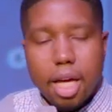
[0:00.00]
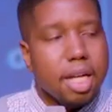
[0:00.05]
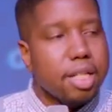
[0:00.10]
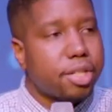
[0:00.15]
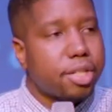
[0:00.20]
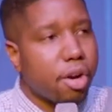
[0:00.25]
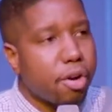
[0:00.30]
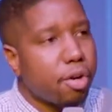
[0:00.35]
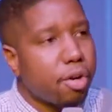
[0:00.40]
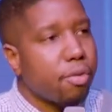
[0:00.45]

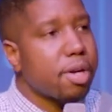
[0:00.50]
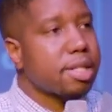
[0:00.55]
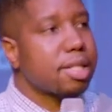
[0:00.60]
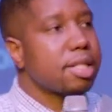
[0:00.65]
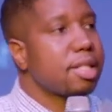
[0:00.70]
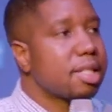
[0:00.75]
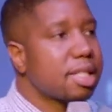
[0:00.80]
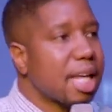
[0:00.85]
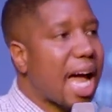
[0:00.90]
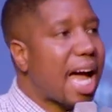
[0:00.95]
Eternal
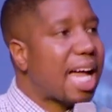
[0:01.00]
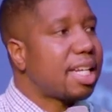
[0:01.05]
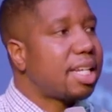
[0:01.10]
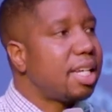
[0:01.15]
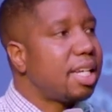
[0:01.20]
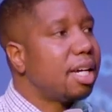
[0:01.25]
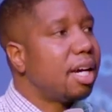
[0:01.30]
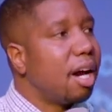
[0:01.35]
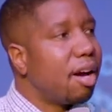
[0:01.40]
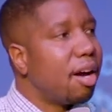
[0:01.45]
rest is this
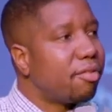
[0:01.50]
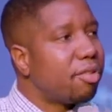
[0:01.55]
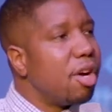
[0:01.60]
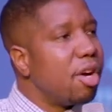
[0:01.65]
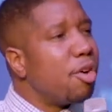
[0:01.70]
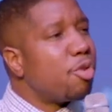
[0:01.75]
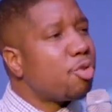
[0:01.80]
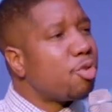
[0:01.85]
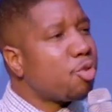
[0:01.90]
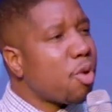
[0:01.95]
idea of
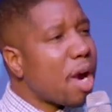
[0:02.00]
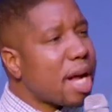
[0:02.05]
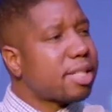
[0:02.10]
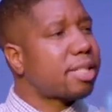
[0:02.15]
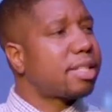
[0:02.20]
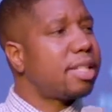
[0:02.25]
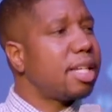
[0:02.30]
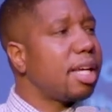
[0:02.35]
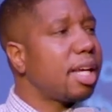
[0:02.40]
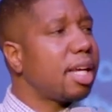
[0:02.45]

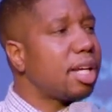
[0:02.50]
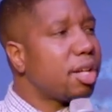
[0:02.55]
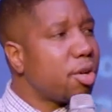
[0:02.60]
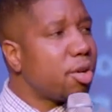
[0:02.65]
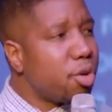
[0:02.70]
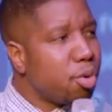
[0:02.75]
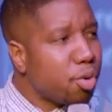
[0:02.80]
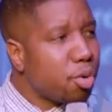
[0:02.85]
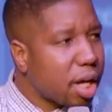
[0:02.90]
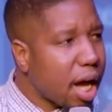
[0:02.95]
resting in
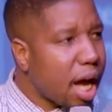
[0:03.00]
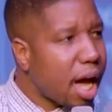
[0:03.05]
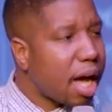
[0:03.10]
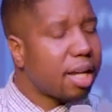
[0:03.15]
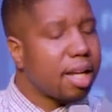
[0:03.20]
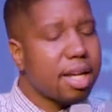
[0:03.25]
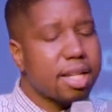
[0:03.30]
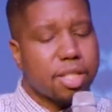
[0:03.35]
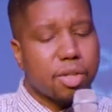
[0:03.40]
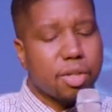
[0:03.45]
who
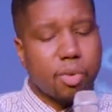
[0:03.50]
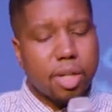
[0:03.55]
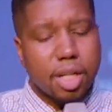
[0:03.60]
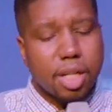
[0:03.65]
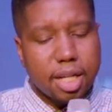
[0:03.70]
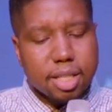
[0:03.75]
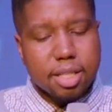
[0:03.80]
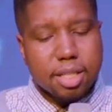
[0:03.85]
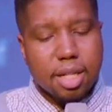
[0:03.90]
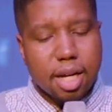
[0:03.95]
God is and what
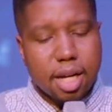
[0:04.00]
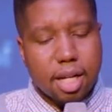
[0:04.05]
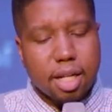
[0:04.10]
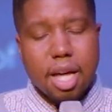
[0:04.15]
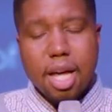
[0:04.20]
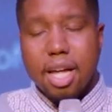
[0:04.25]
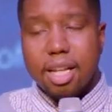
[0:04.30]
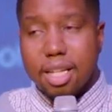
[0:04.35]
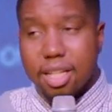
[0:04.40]
He's done.